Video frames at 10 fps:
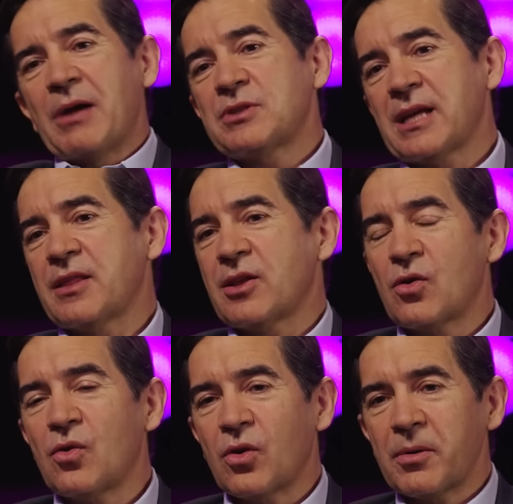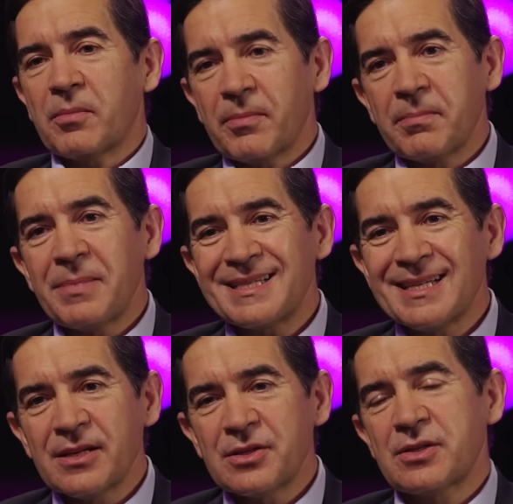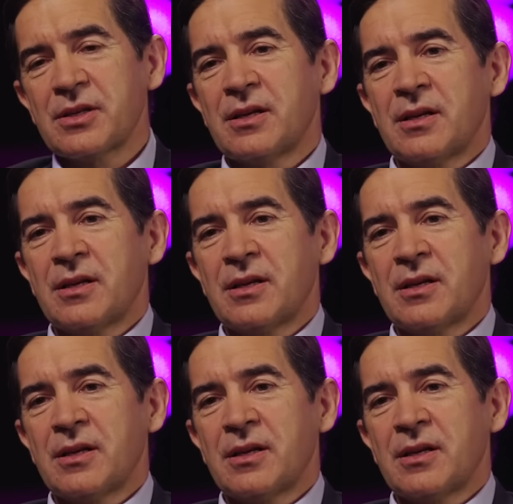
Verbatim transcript: outside the core business